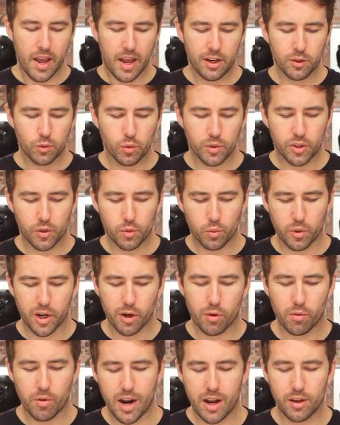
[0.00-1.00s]
And as we
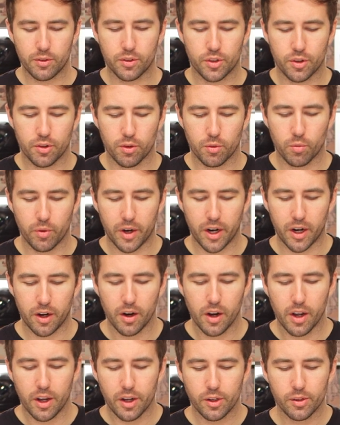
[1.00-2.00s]
swing around to the rear,
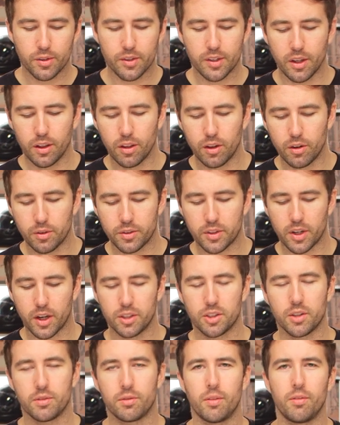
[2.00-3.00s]
you'll see a little
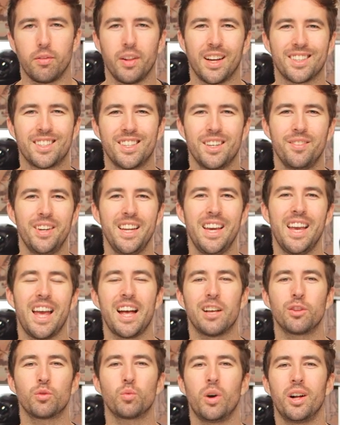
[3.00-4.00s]
touch of reflectivity
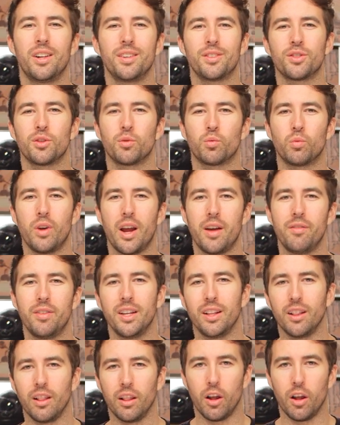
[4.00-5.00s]
as well as the Rev’It